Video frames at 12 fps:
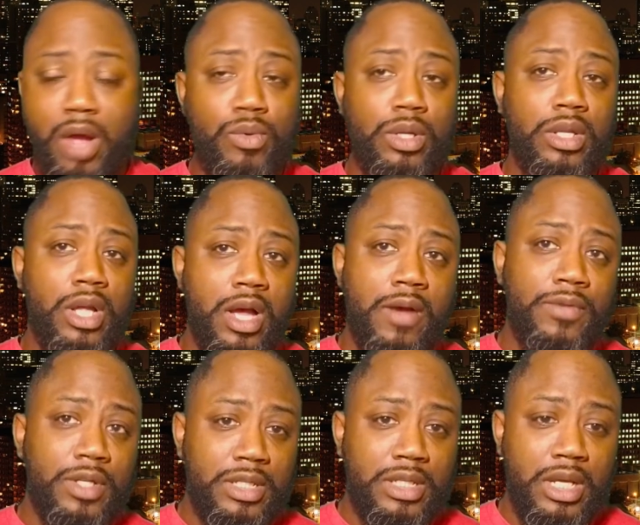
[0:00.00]
Now, I would
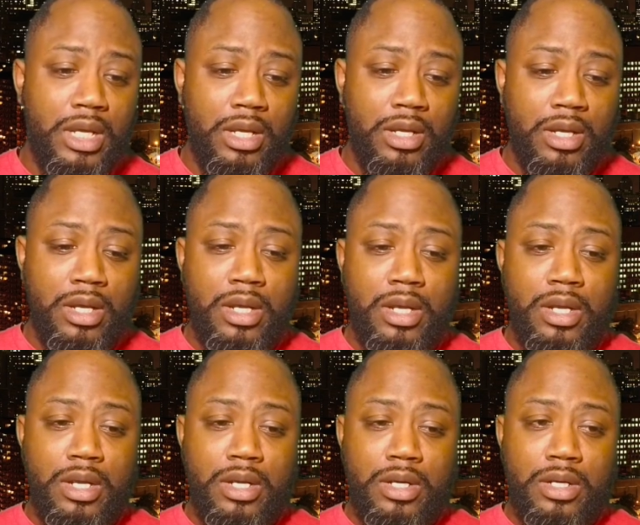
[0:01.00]
love to see
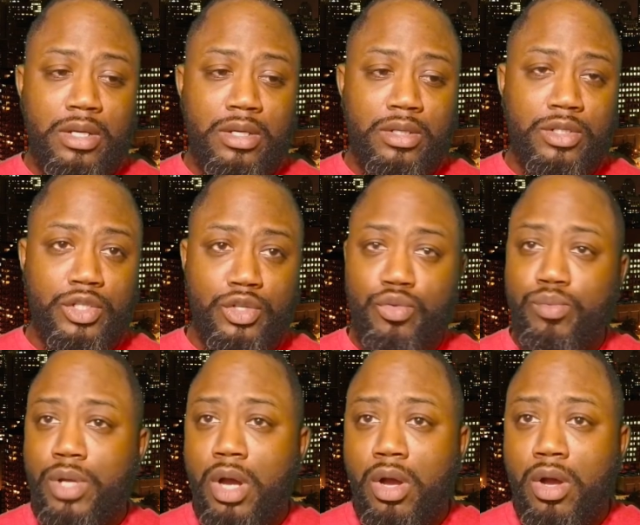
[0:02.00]

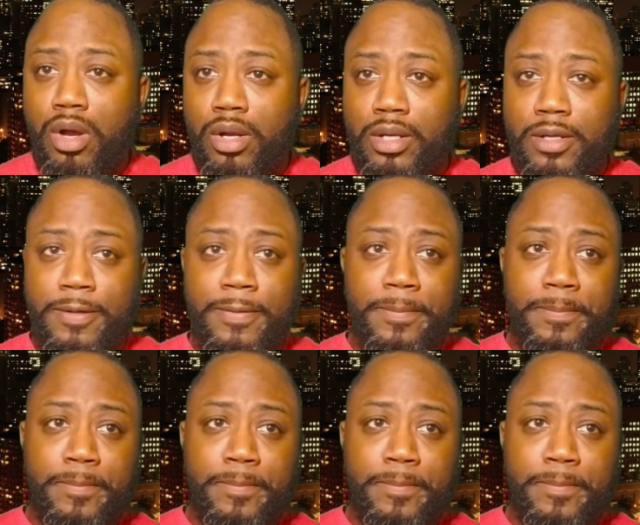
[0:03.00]
Snoop Dogg